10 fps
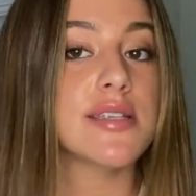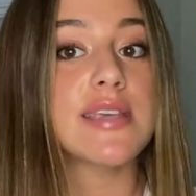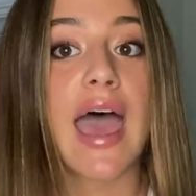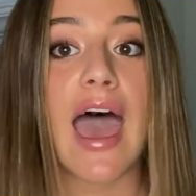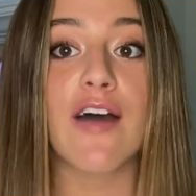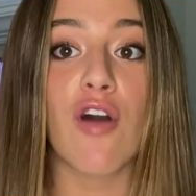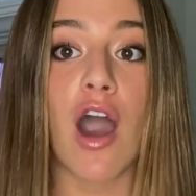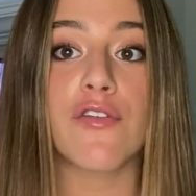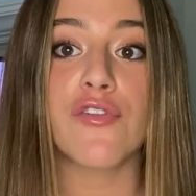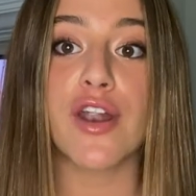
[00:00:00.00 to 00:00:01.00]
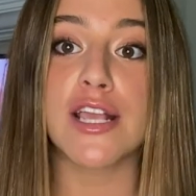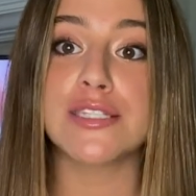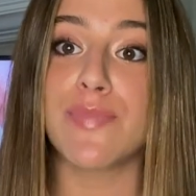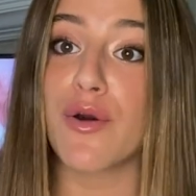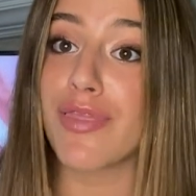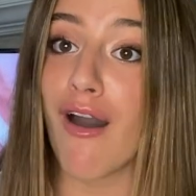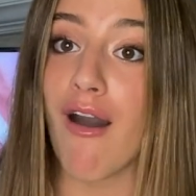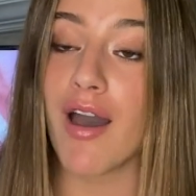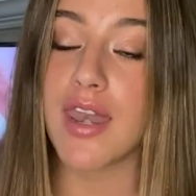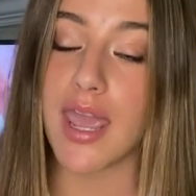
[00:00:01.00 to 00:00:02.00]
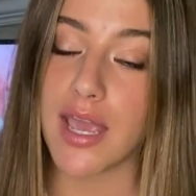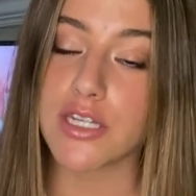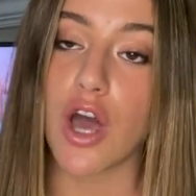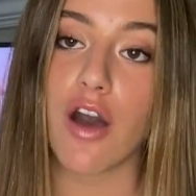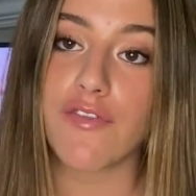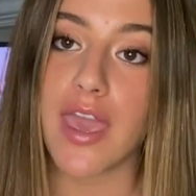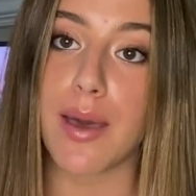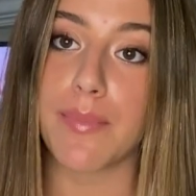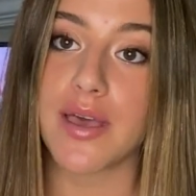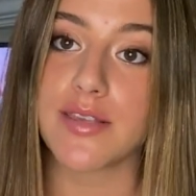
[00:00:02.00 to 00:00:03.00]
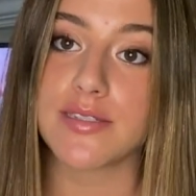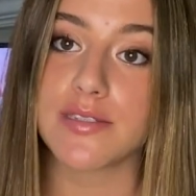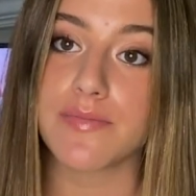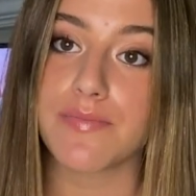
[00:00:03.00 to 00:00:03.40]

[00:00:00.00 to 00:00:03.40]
to have offerings both on and off campus.